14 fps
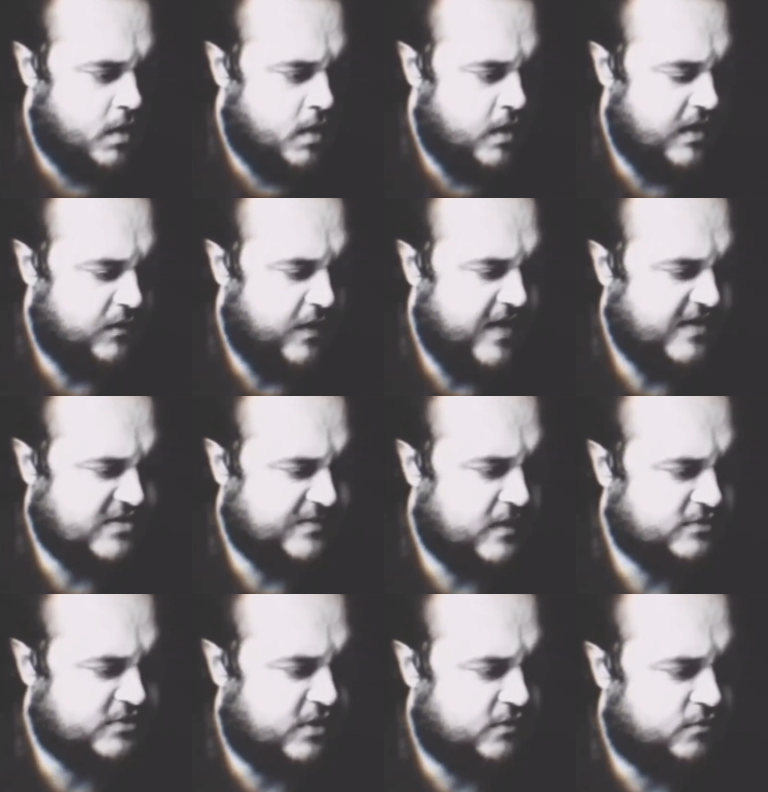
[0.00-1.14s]
in a way, it's about
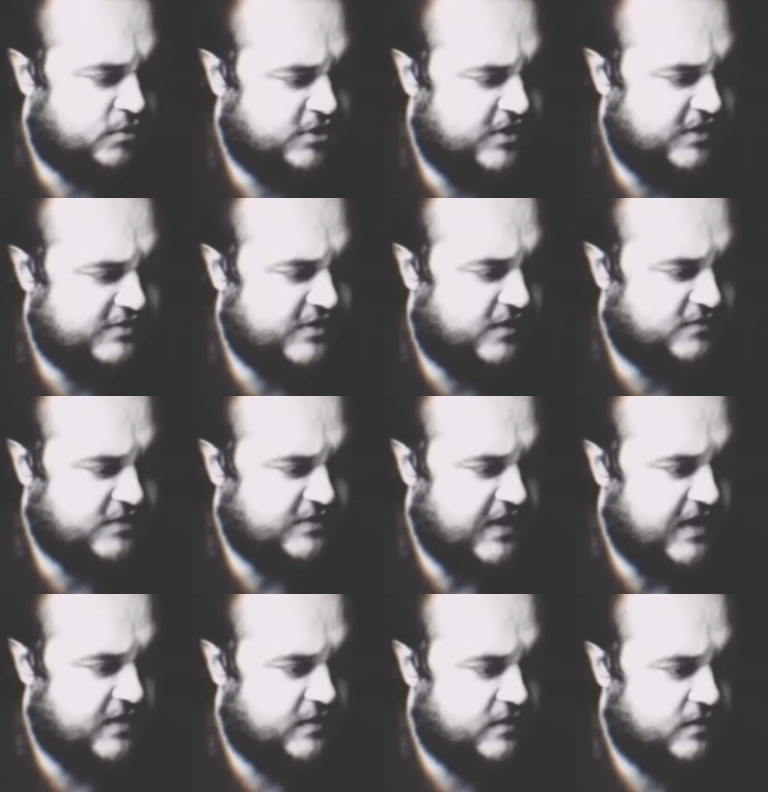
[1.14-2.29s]
sort of crushing yourself to
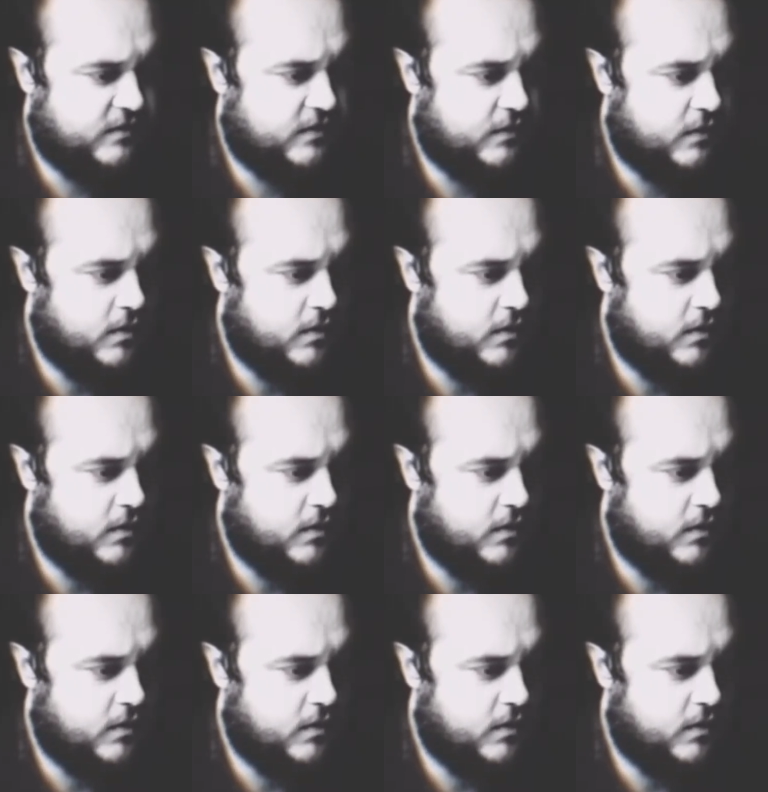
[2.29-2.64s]
death.